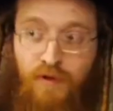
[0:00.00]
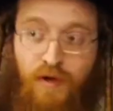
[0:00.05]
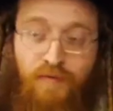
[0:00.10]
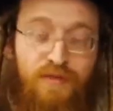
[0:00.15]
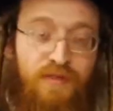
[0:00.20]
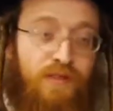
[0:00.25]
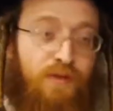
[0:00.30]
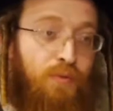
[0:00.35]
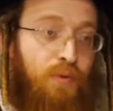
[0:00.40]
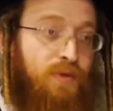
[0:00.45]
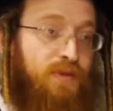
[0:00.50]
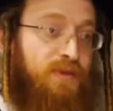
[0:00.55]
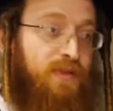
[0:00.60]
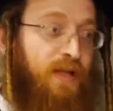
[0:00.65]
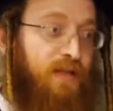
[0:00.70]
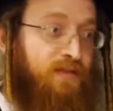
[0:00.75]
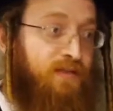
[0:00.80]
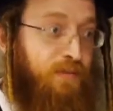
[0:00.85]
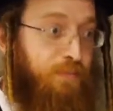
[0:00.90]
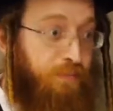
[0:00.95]
Obviously, once
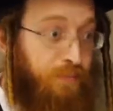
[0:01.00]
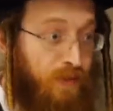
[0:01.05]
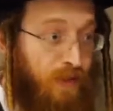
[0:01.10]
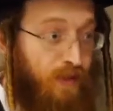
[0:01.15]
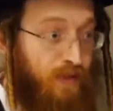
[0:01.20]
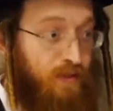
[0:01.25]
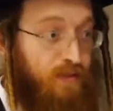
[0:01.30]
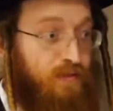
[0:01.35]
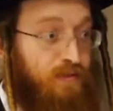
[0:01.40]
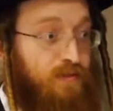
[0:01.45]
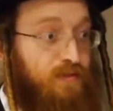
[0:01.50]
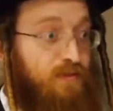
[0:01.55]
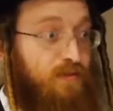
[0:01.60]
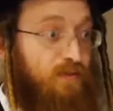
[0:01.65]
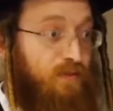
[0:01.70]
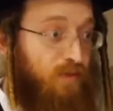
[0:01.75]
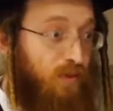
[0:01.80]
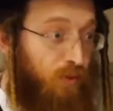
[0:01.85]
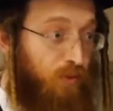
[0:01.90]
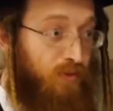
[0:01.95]
that's in
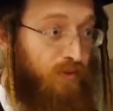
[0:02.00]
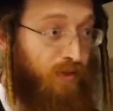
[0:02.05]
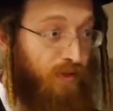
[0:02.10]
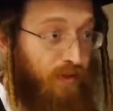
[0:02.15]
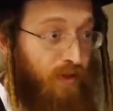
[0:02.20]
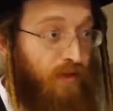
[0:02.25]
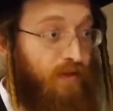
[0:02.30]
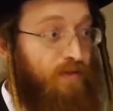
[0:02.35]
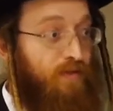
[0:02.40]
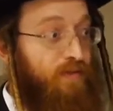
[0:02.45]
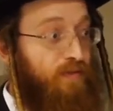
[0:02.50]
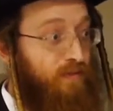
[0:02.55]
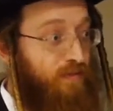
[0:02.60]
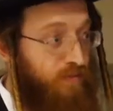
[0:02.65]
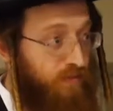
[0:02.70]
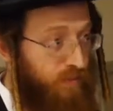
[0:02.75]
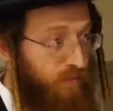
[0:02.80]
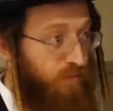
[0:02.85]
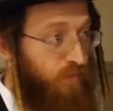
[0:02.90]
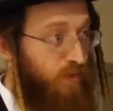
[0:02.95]
place, only
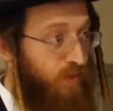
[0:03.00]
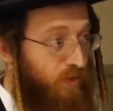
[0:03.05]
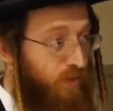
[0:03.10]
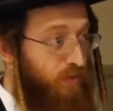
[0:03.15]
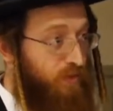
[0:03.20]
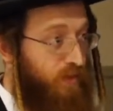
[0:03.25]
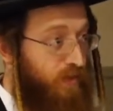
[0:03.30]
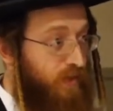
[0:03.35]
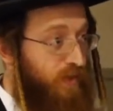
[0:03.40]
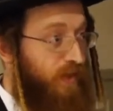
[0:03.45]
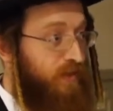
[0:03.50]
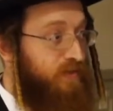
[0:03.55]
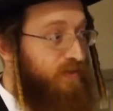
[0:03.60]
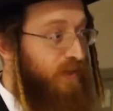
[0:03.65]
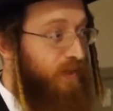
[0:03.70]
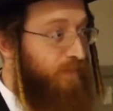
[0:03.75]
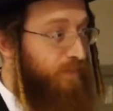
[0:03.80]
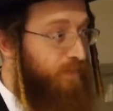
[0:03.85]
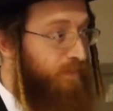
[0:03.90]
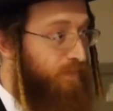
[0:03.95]
then can one go to the next
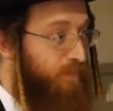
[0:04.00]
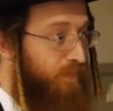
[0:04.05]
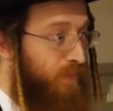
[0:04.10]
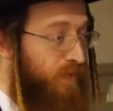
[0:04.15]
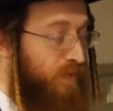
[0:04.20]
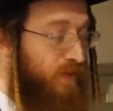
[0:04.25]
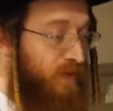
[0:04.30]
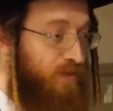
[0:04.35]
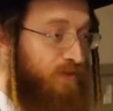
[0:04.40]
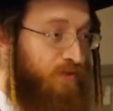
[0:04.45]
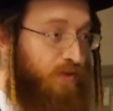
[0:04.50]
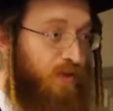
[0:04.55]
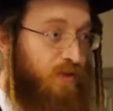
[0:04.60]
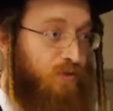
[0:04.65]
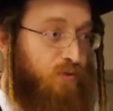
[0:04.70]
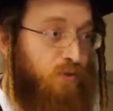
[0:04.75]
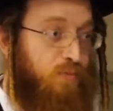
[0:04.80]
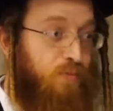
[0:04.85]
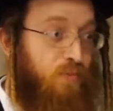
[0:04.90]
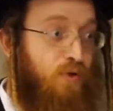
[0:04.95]
step. But let's try
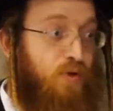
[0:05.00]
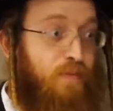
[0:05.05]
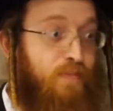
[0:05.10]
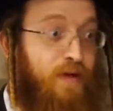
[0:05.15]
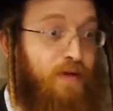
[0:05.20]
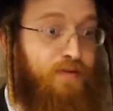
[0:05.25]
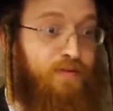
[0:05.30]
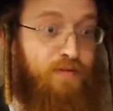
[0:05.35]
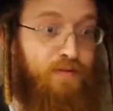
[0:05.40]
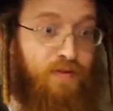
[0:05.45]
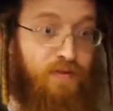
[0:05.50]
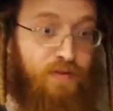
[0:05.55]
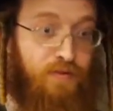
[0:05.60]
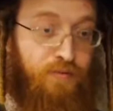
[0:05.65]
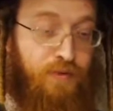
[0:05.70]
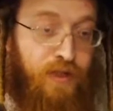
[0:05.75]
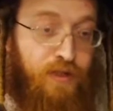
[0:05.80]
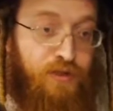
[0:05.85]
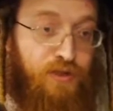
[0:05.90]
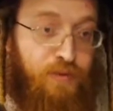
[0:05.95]
to talk more
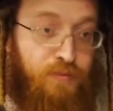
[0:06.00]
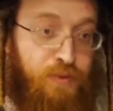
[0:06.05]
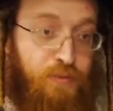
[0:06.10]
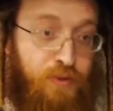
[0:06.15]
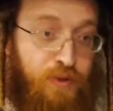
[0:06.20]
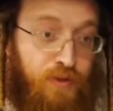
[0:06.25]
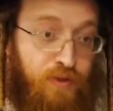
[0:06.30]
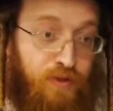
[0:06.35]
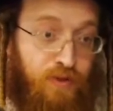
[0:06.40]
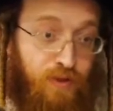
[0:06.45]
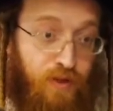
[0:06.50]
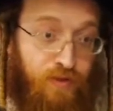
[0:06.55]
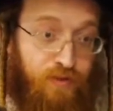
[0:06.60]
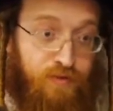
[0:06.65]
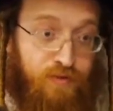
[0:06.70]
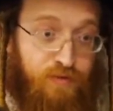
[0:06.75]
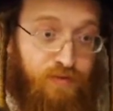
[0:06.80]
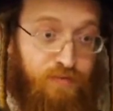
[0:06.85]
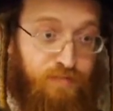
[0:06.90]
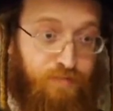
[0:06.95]
about relationships between
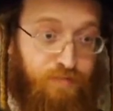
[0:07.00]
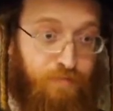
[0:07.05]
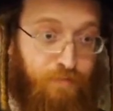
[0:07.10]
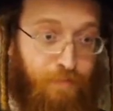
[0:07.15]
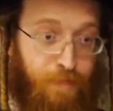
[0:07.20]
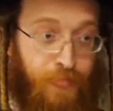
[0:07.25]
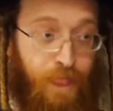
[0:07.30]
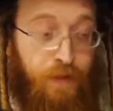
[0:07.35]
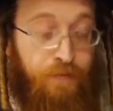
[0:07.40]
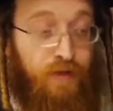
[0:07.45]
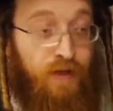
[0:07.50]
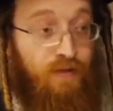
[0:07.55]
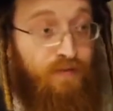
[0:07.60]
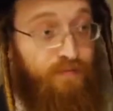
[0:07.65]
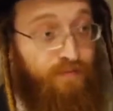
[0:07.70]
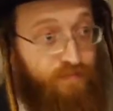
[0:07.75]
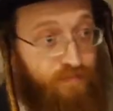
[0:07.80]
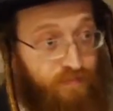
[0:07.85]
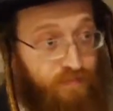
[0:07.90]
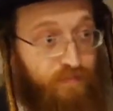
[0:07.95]
adults, right?
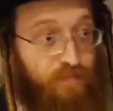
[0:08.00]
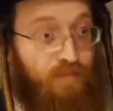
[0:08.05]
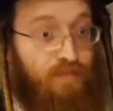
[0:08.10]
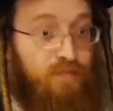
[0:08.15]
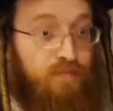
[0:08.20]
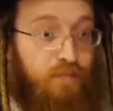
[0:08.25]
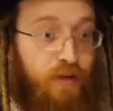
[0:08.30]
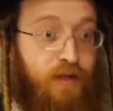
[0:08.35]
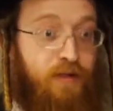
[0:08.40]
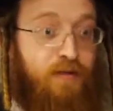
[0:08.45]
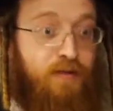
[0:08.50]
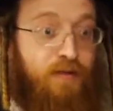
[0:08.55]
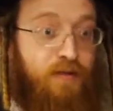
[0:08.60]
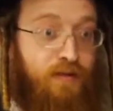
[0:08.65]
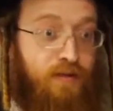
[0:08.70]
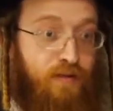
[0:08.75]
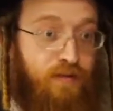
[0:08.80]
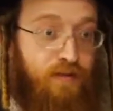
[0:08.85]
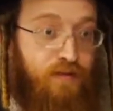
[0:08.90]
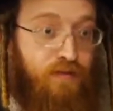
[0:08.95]

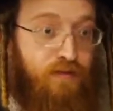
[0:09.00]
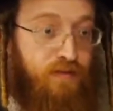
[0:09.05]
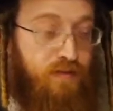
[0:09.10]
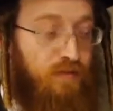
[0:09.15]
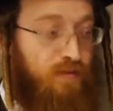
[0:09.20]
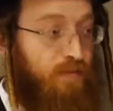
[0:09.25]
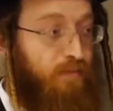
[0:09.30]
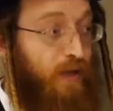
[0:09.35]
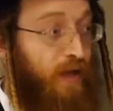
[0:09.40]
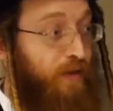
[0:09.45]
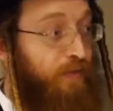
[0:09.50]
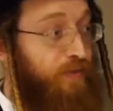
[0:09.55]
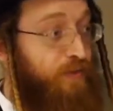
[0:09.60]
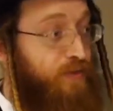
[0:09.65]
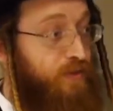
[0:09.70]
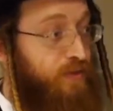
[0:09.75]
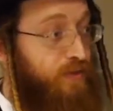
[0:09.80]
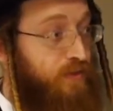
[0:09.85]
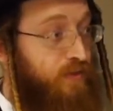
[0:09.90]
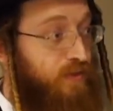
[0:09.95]
Mainly in
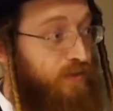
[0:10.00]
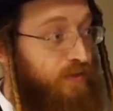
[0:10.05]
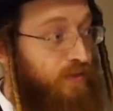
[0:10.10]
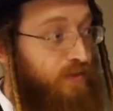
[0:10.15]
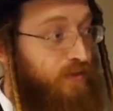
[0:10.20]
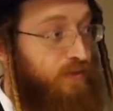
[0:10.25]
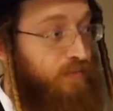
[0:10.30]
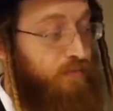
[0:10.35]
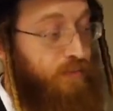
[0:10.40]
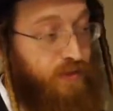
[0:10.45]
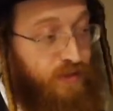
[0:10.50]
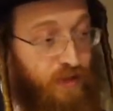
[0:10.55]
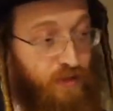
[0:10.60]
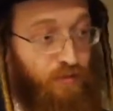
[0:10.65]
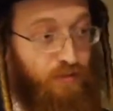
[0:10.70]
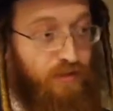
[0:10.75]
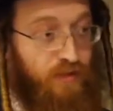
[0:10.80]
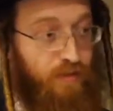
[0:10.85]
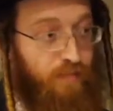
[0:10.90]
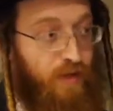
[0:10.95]
marriage, but not
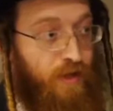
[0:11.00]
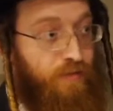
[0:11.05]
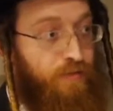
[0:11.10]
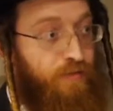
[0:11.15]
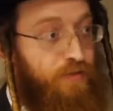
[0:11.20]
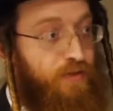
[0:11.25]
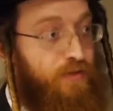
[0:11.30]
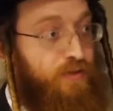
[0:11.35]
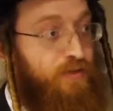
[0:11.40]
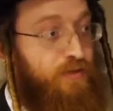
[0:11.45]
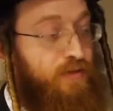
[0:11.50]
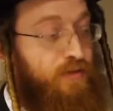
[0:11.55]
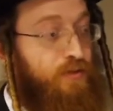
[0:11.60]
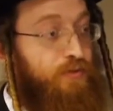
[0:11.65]
only in marriage.